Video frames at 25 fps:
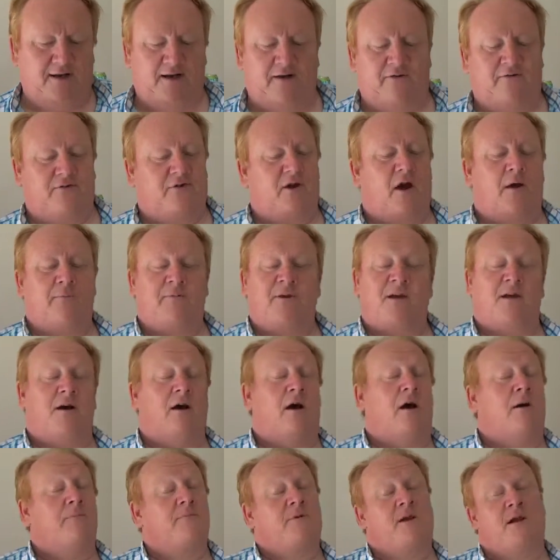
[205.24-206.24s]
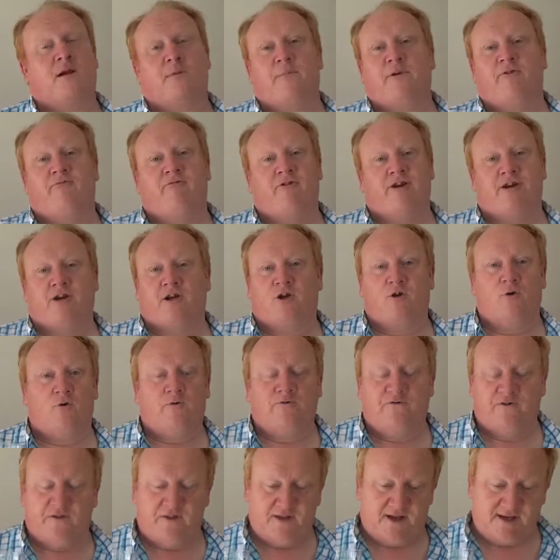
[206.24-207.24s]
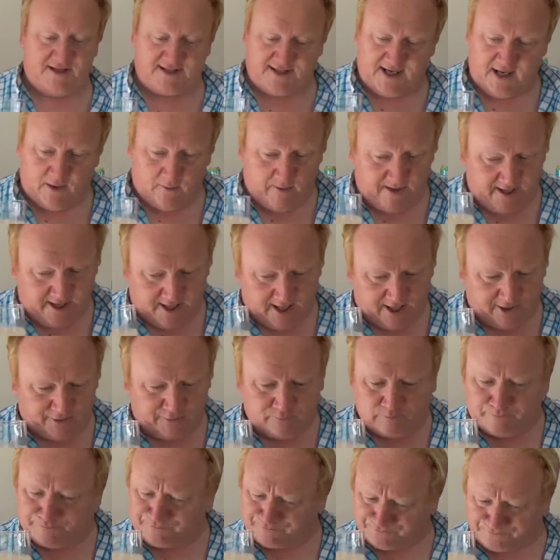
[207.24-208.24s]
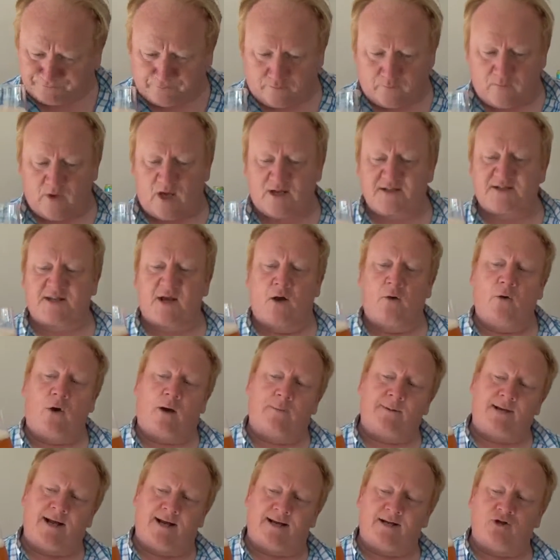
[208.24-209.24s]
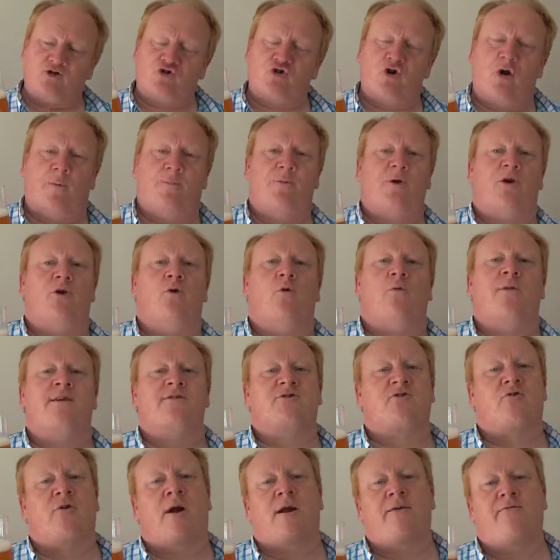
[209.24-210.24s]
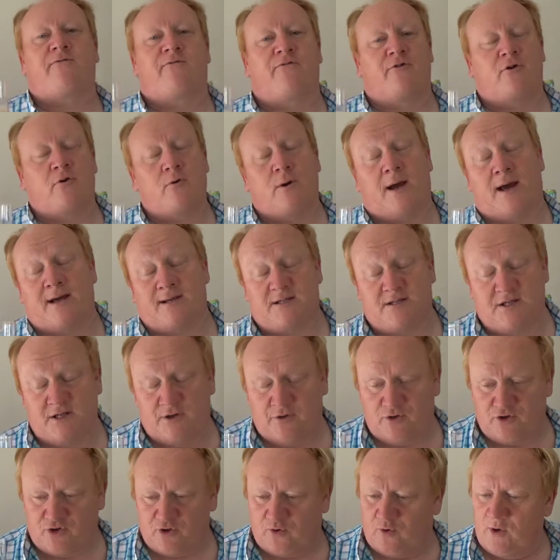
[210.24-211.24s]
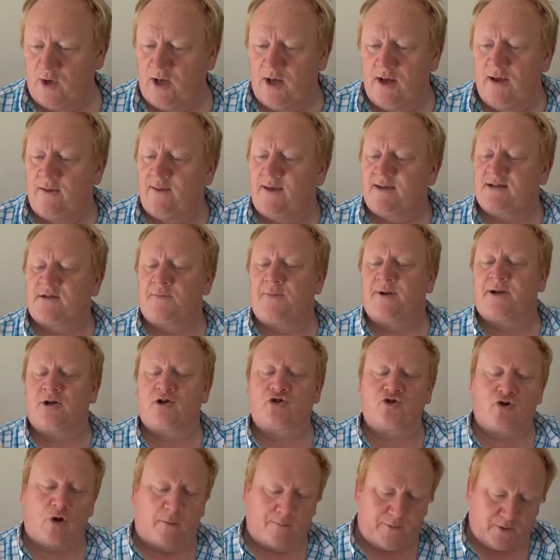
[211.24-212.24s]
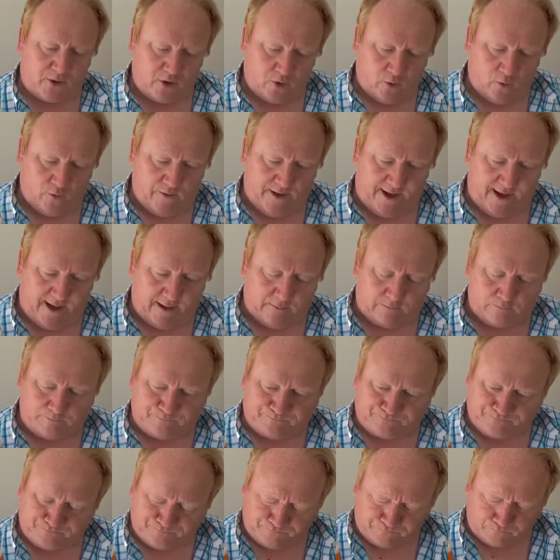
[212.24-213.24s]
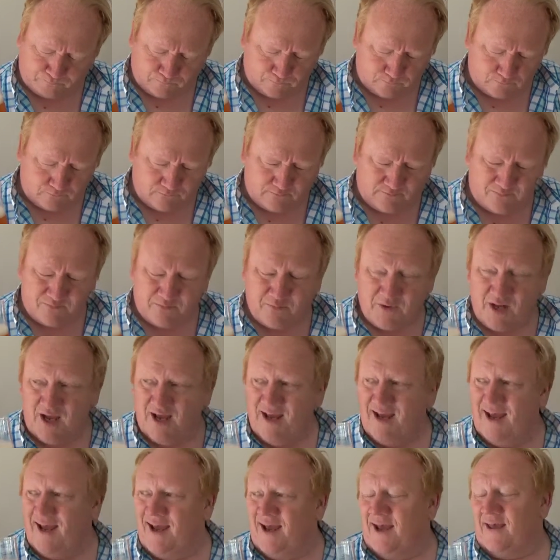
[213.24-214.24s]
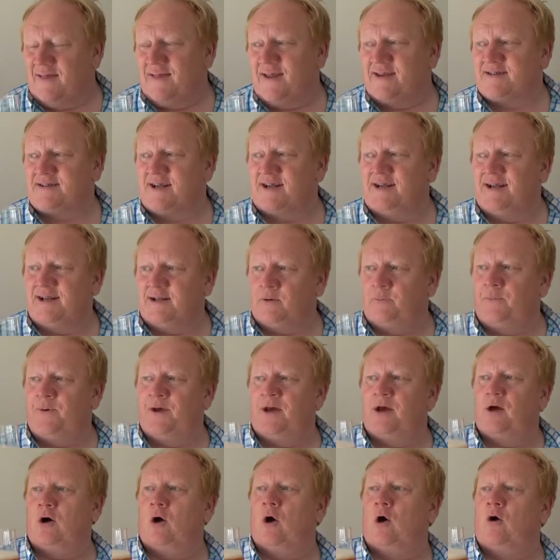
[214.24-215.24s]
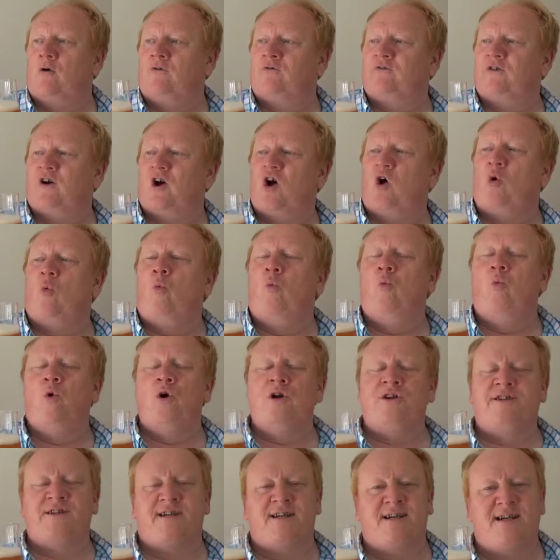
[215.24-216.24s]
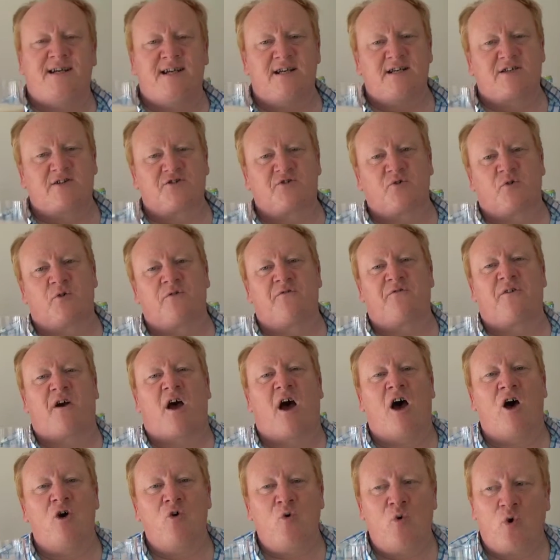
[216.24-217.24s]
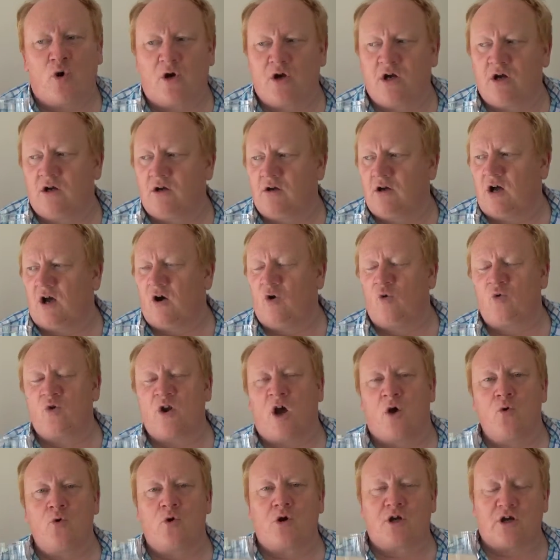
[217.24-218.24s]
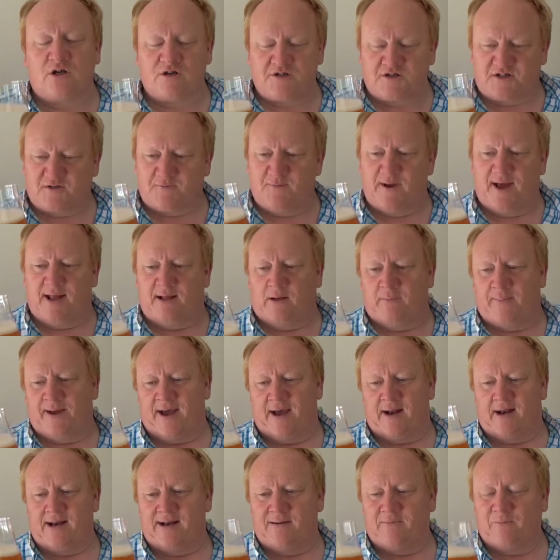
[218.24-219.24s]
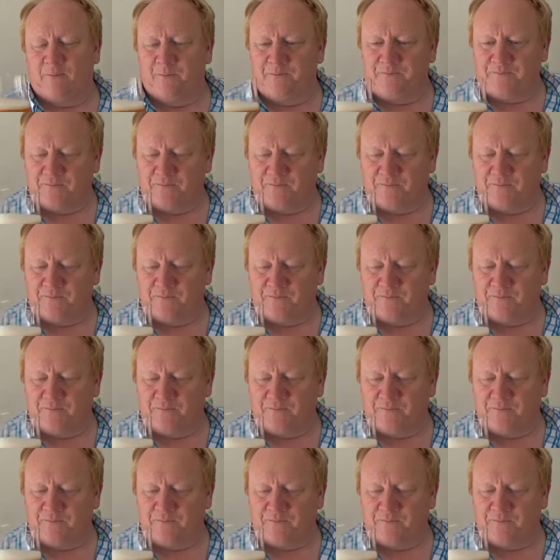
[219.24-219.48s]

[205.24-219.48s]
love it. I'm gonna be really cool for this. Here we go. So I'm getting tropical. There's grapefruit as usual. There's a bit of tropical there. There's a little bit of a woody sort of old oak smell about it.